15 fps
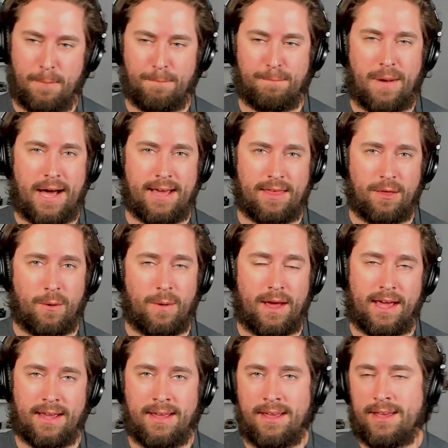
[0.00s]
by the
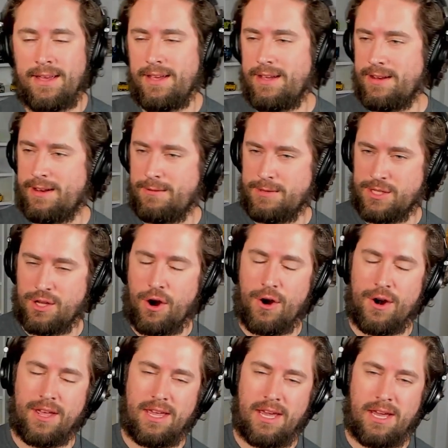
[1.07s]
way,
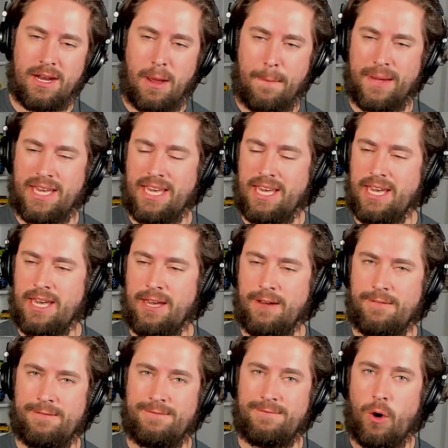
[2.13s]
starting in
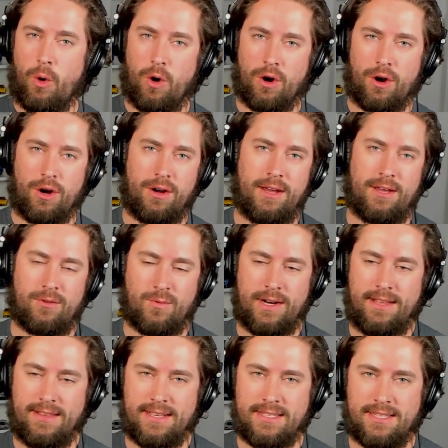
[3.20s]
P4, and
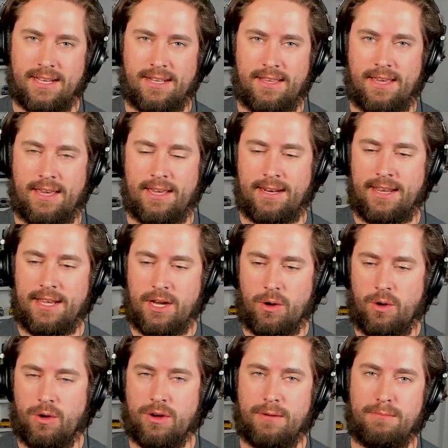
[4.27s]
realistically, Nico
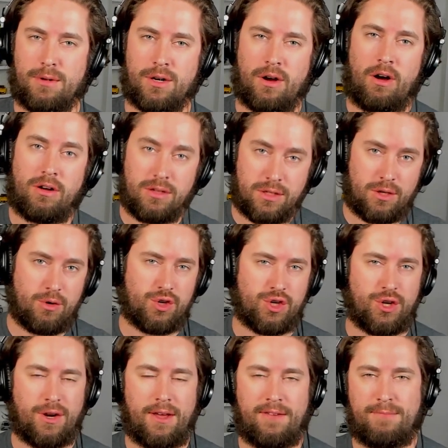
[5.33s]
Hülkenberg also
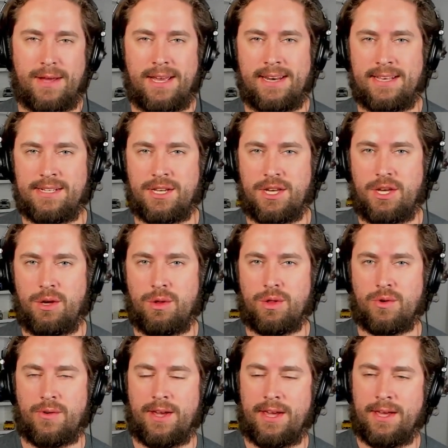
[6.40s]
should have been into
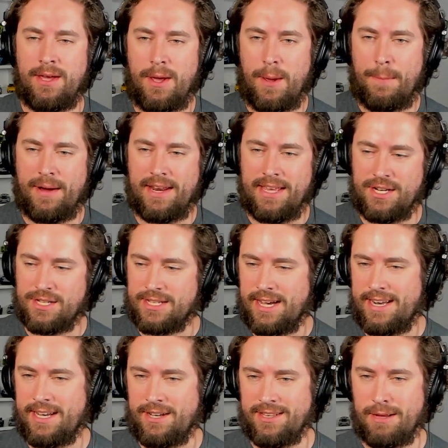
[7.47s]
Q3, but he just
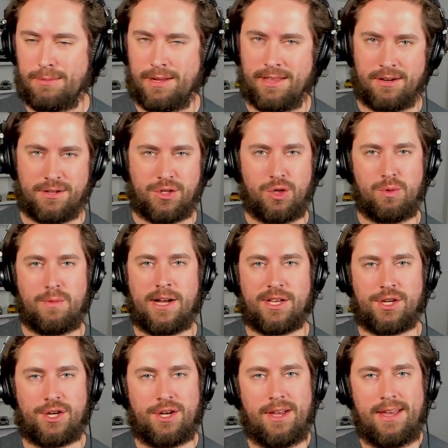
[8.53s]
got held up a little too
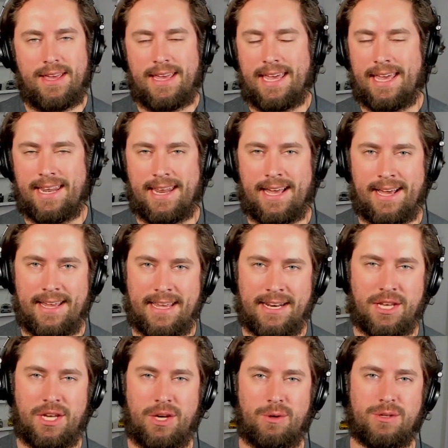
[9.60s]
much in
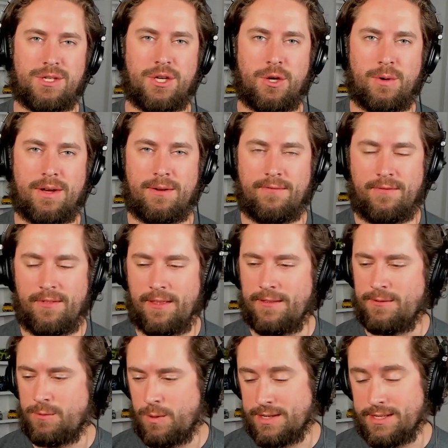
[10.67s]
Q2
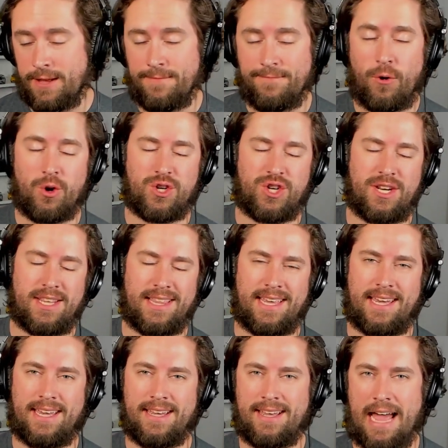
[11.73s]
and was
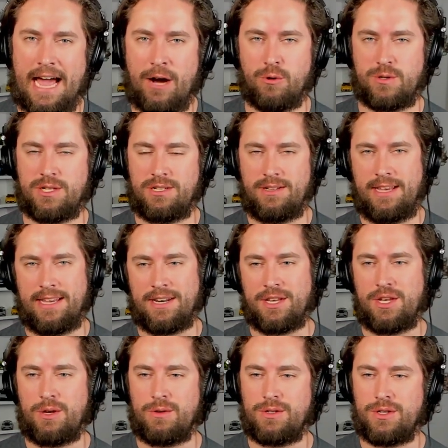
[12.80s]
unfortunately out in
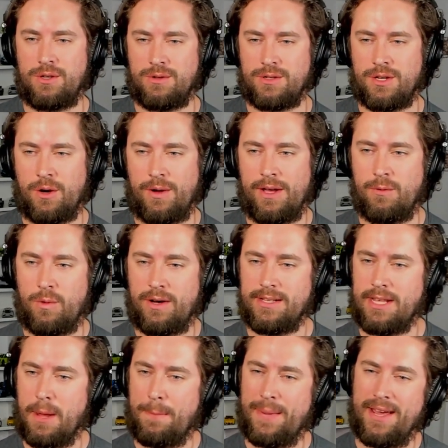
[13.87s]
Q2. So it was
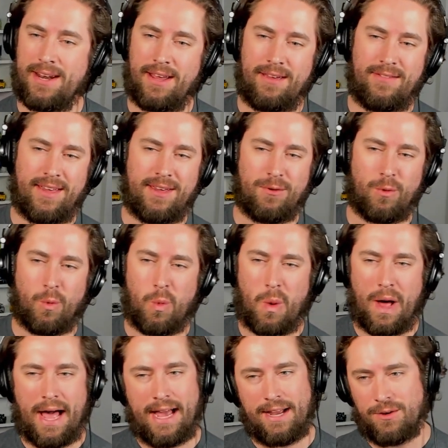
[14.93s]
a bit of a
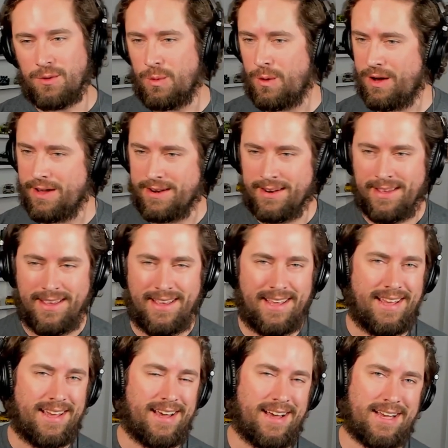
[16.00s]
wild one,
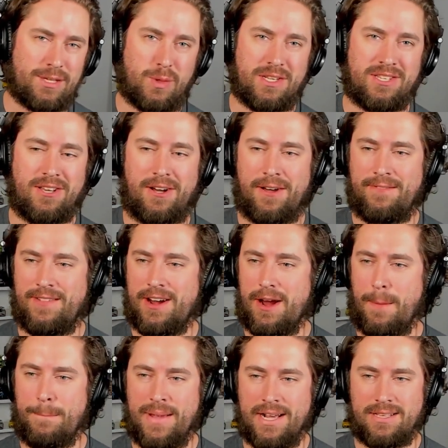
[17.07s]
as we saw a very
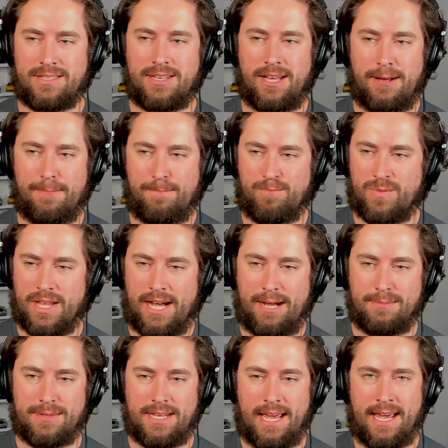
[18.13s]
mixed up
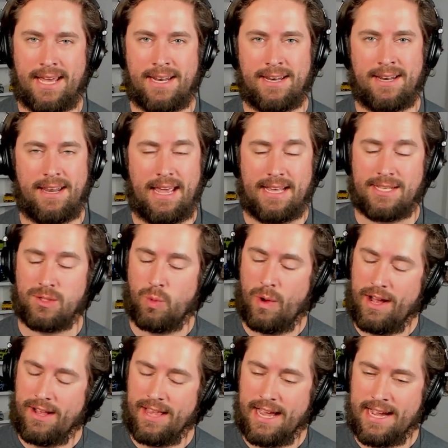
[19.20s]
top 10, as
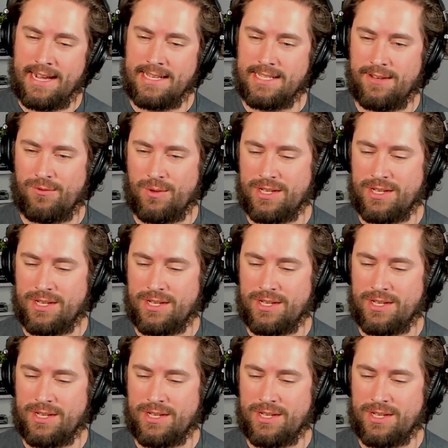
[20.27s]
well as if we